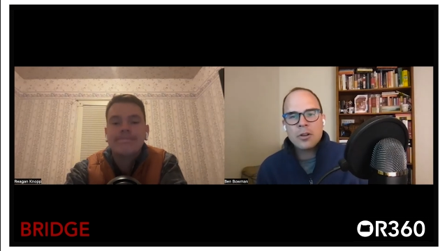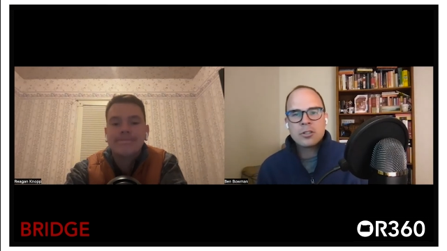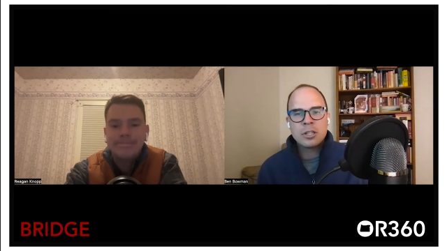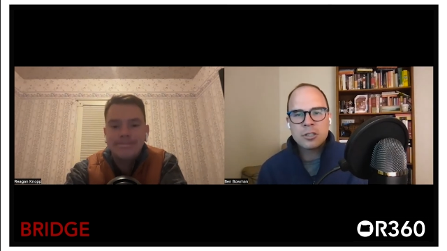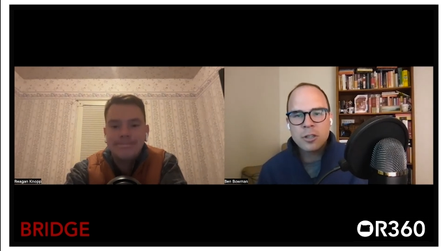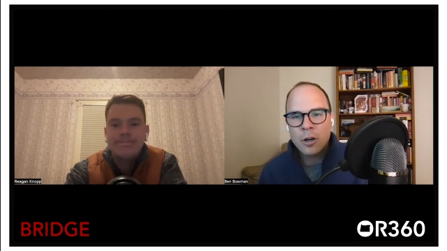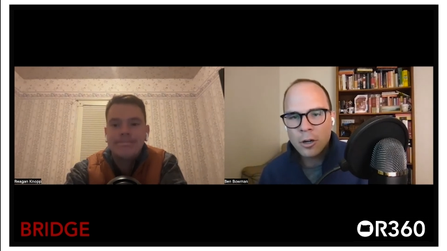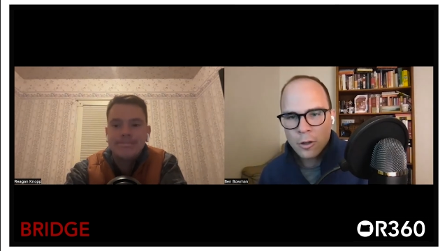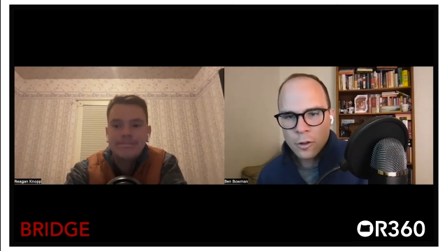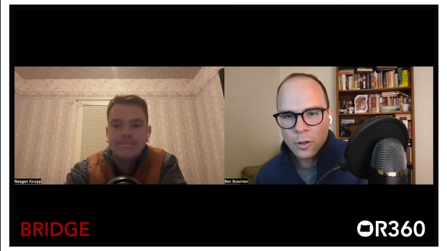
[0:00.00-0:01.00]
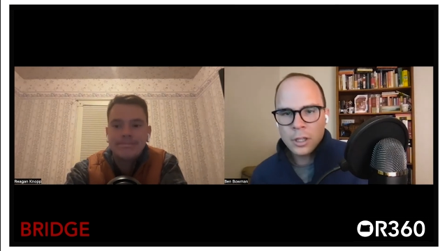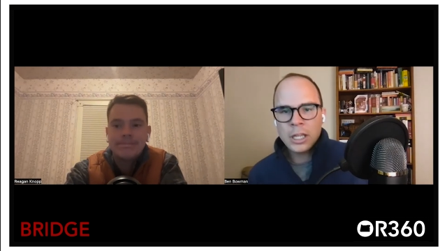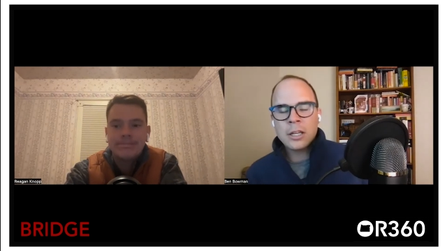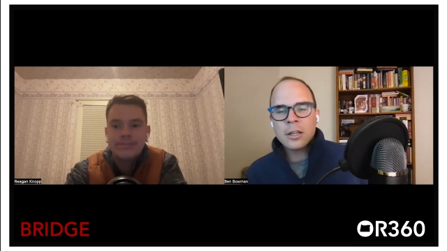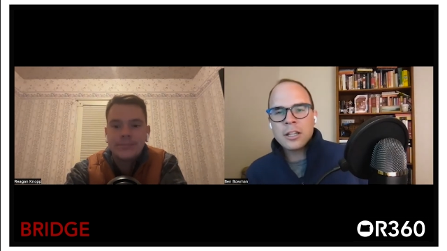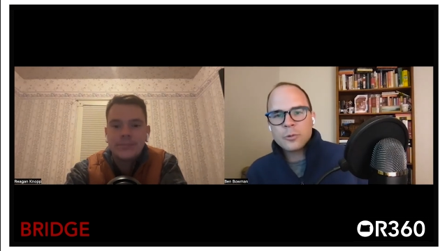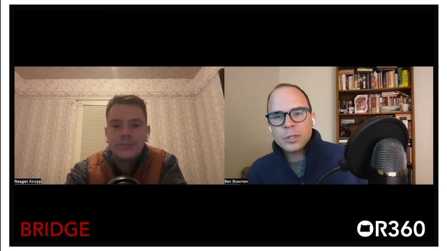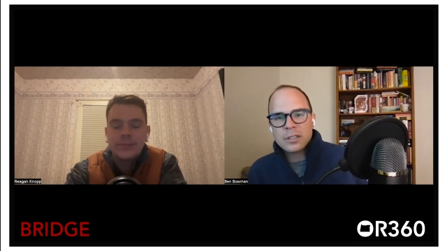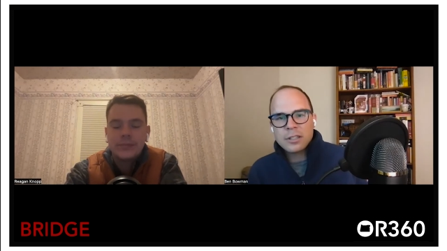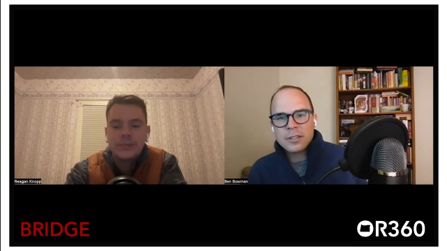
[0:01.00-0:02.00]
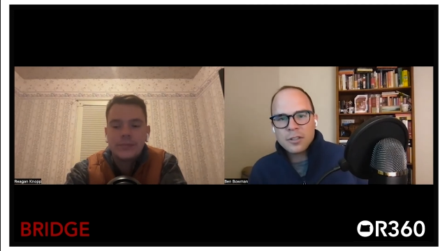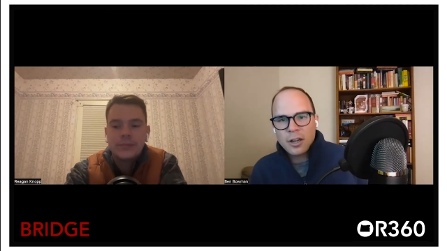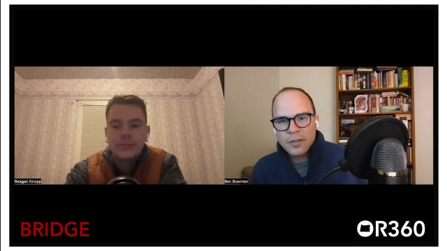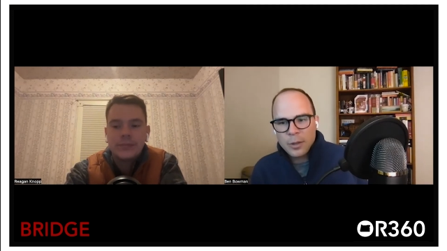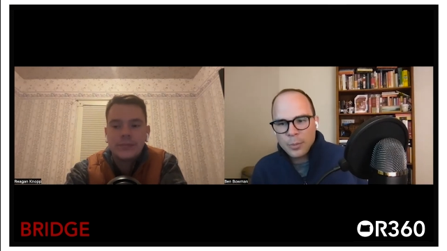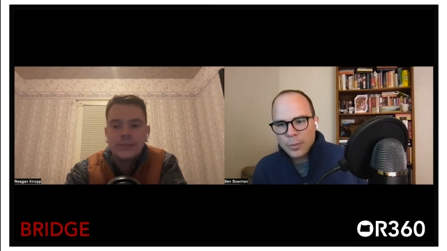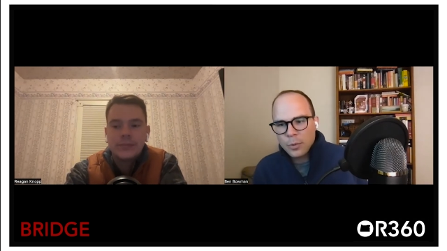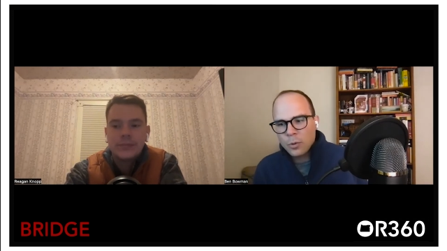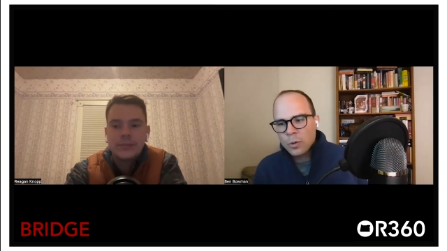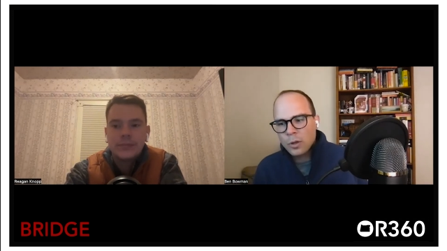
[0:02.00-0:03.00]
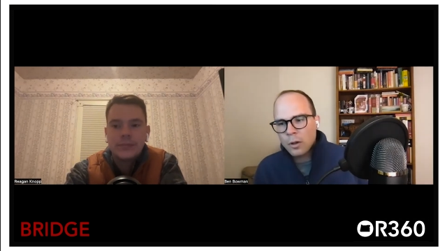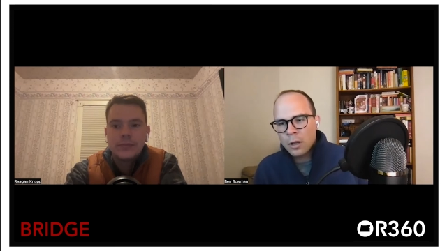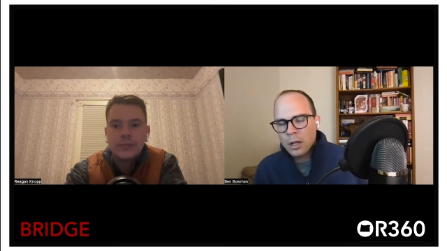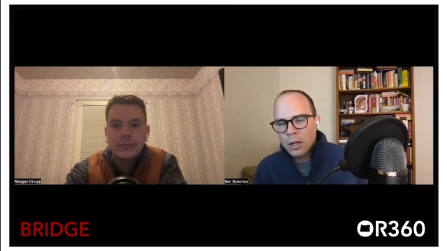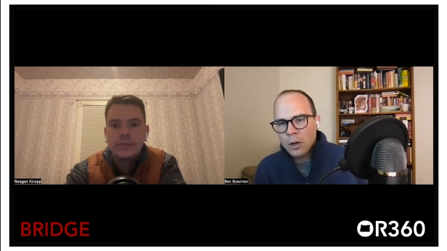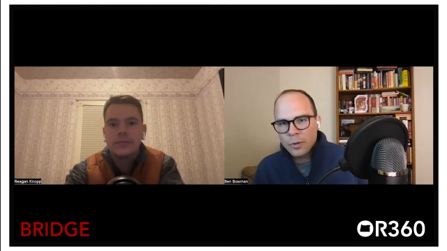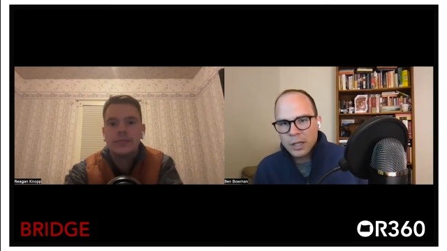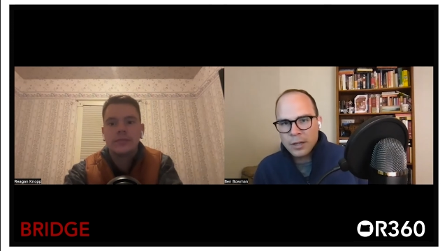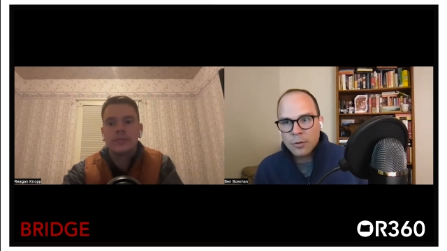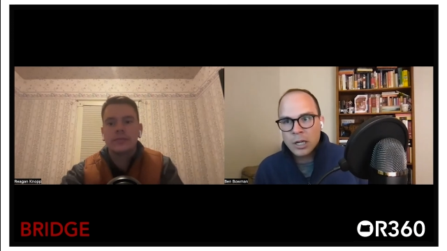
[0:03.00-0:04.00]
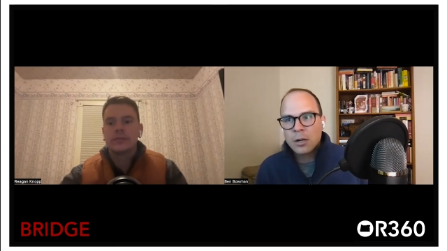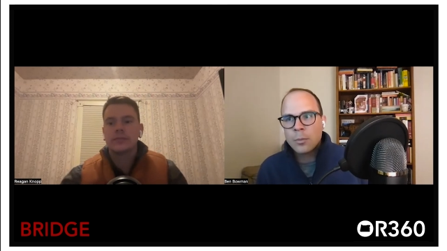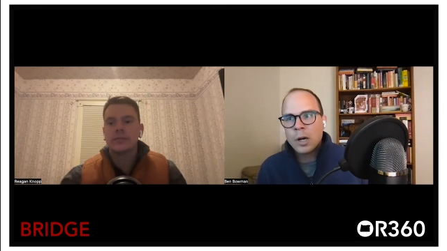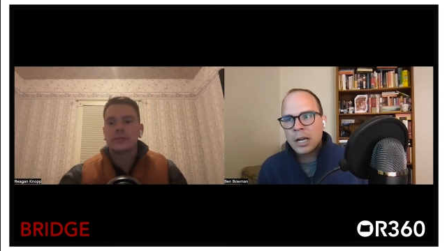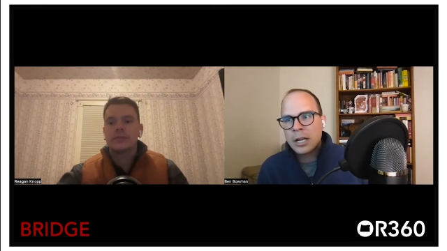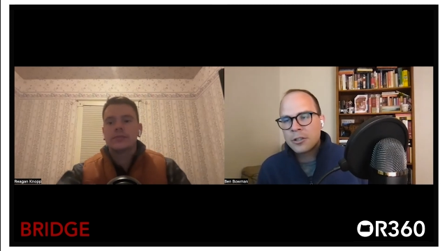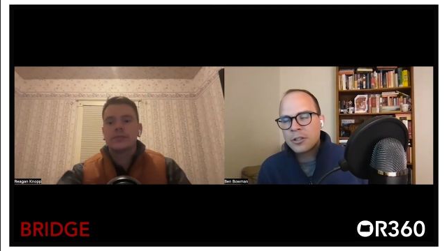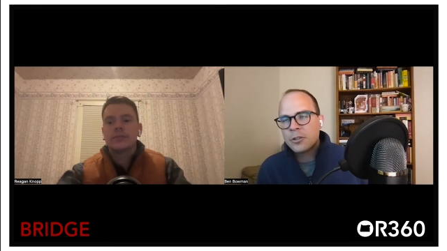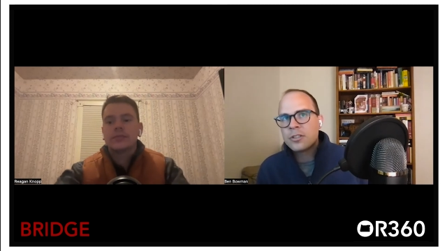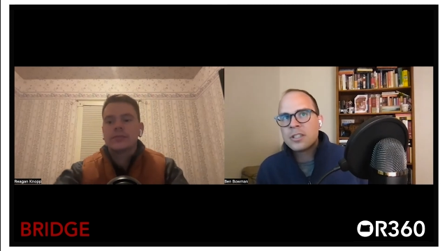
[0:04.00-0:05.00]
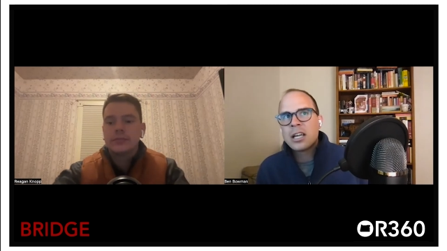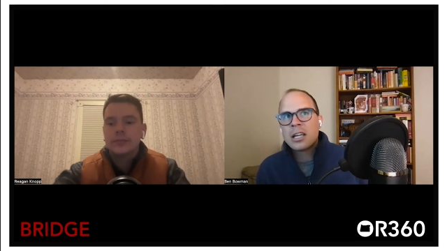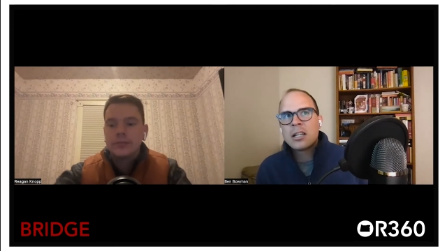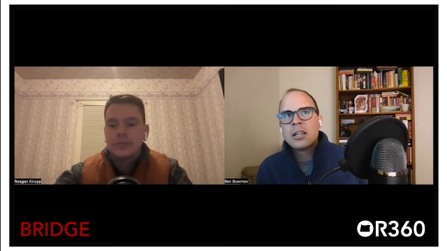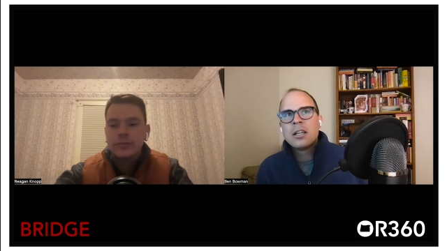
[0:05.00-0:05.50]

Speaker 1: There's there's an article in this week's Liftoff that people will uh, hopefully have read on Monday or Tuesday.